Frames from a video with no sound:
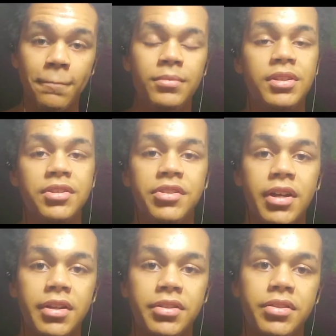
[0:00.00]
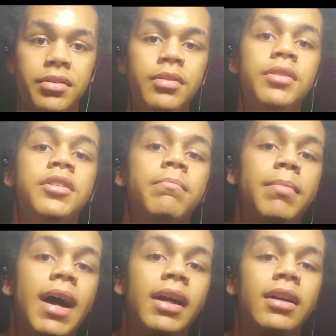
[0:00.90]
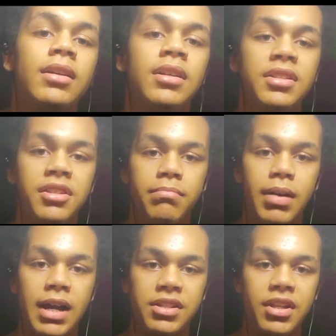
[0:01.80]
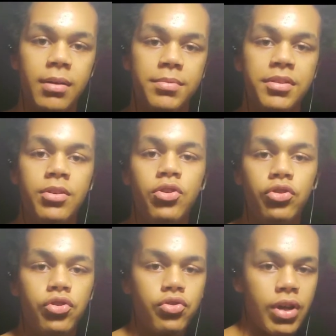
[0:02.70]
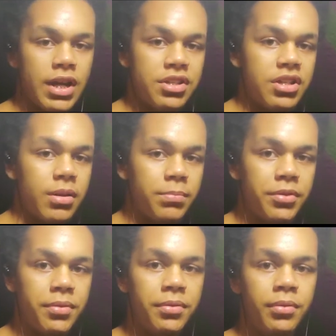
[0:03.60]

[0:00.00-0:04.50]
to chest to back to biceps to triceps